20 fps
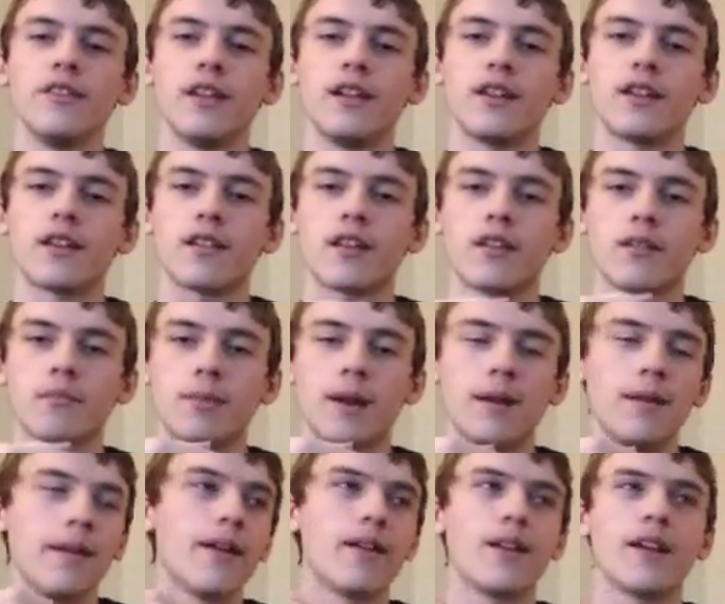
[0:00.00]
and
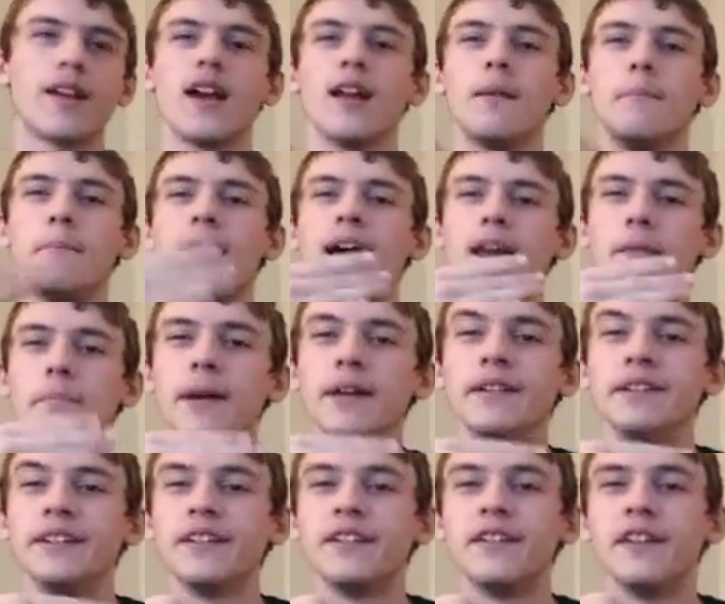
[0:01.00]
probably already got a bad
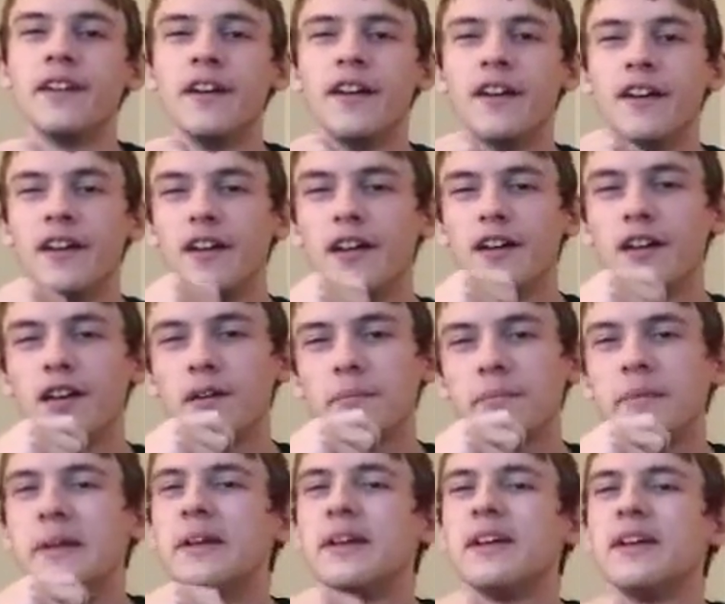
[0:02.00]
opinion
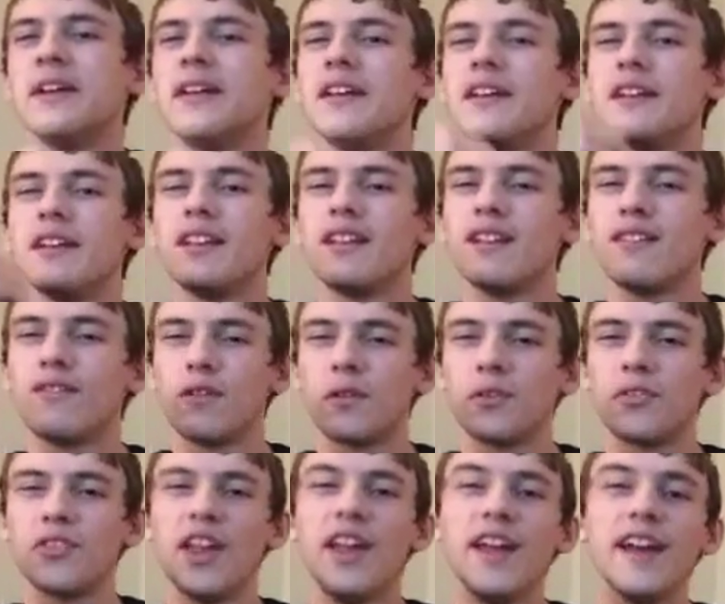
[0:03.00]
on me
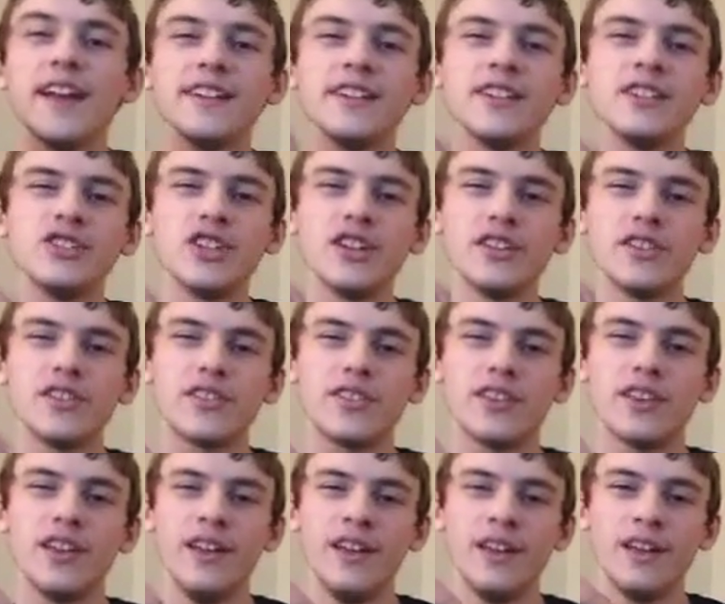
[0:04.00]
firsthand, and
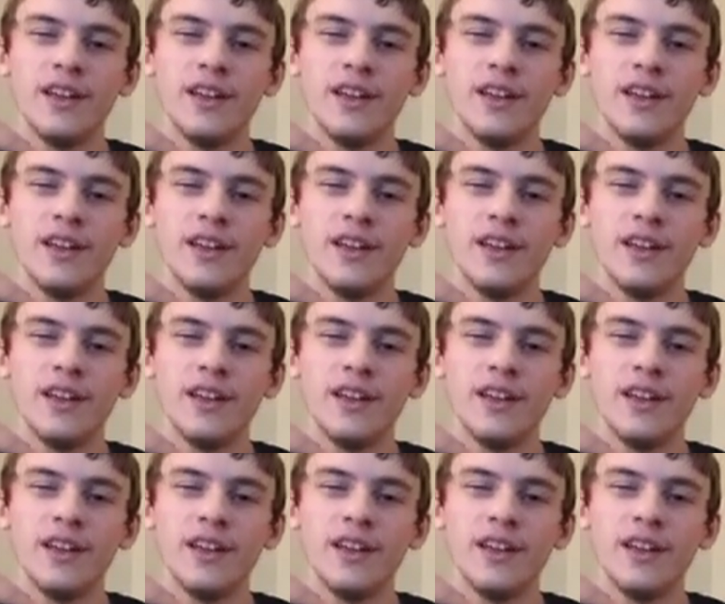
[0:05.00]
just,